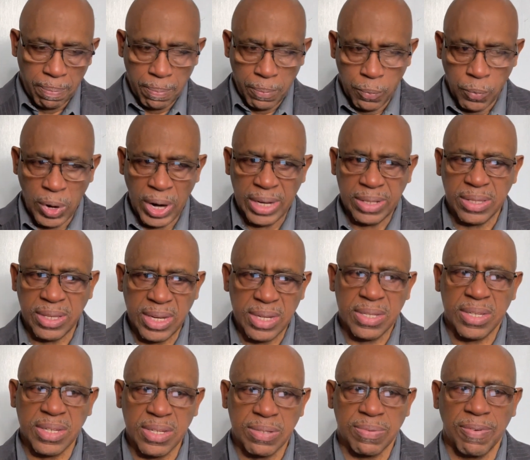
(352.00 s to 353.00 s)
What
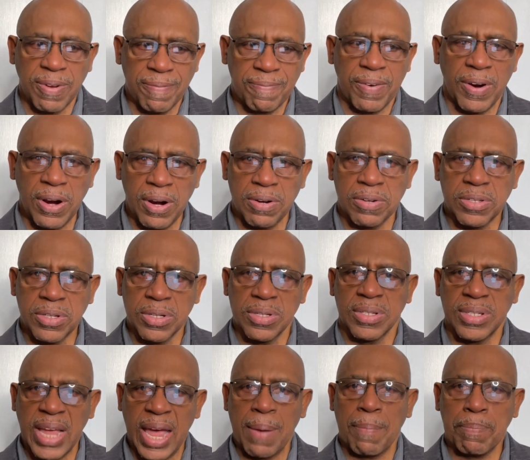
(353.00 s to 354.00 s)
this is referring to
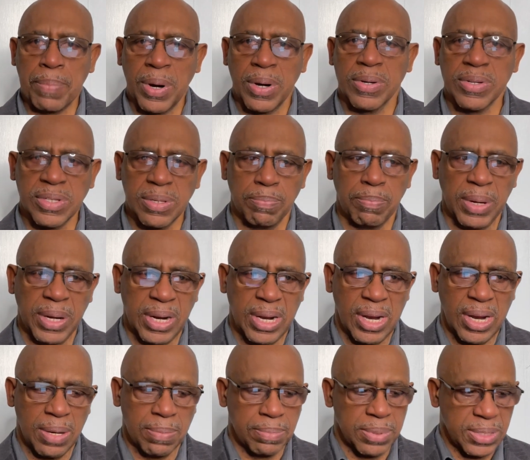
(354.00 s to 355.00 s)
is that person
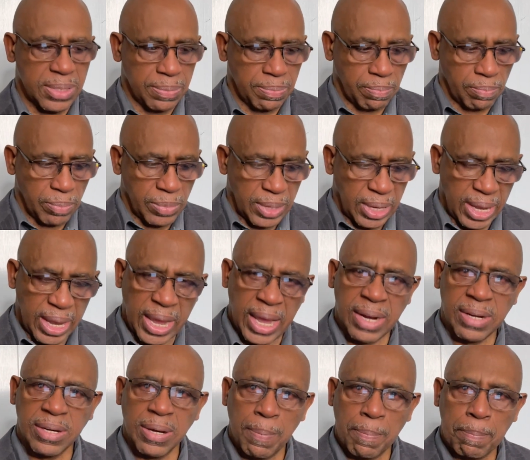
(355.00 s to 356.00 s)
becomes
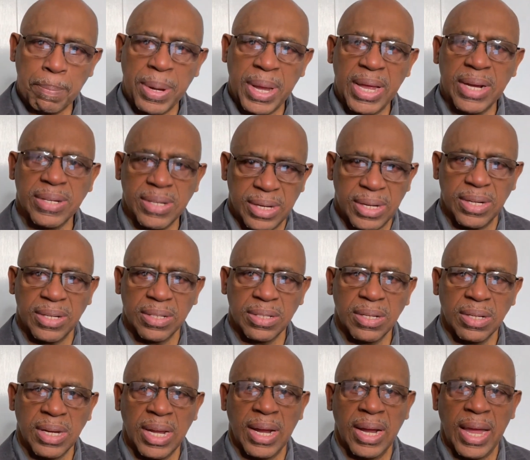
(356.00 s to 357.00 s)
independent.
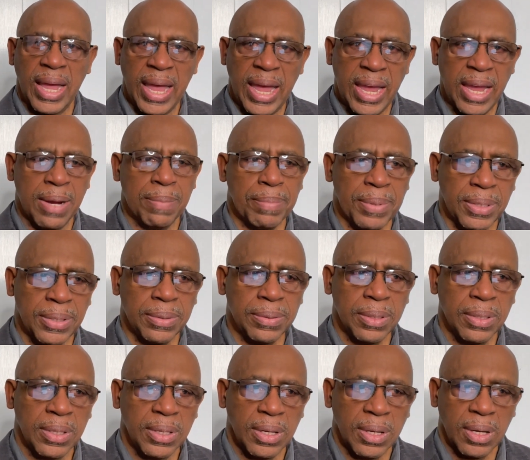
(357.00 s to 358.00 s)
They're
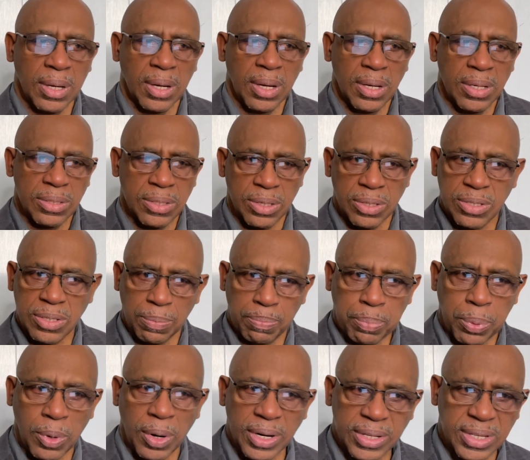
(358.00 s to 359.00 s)
able to
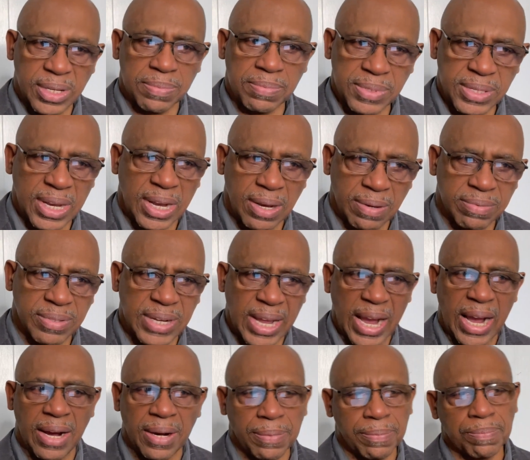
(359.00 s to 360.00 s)
support themselves.
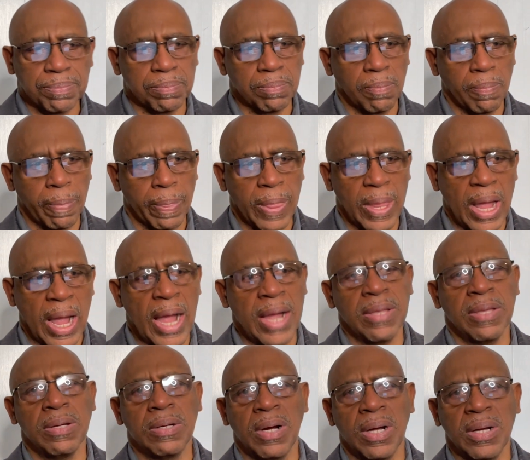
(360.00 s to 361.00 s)
Now, are
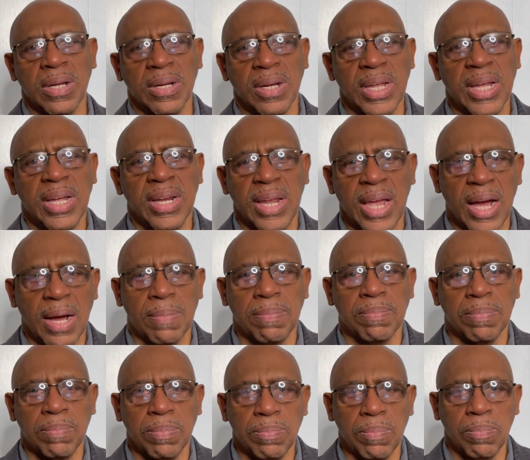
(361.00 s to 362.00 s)
you going to need
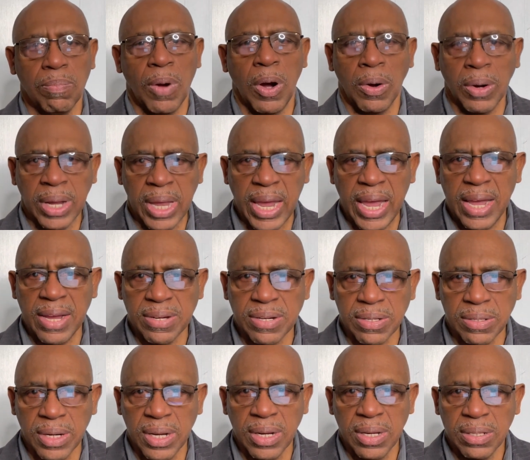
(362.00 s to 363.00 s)
help
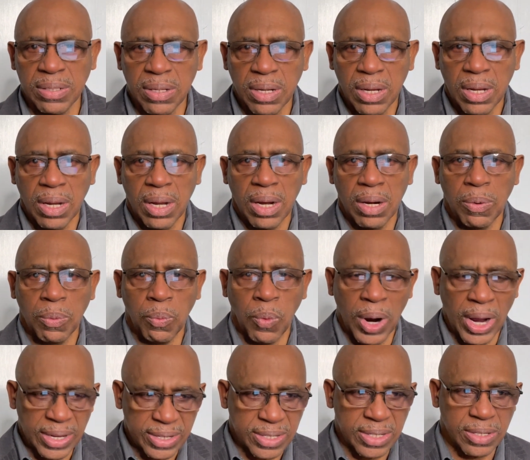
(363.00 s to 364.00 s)
occasionally,
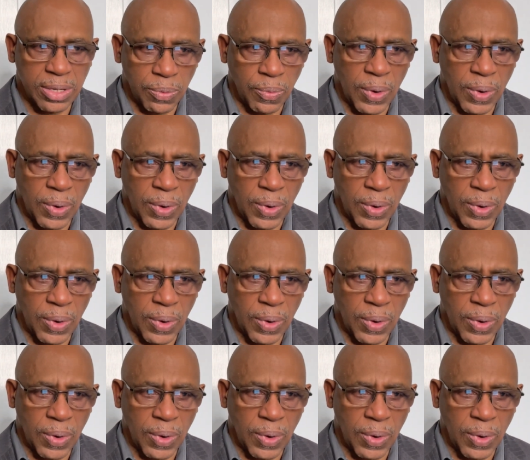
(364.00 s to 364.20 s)
once in a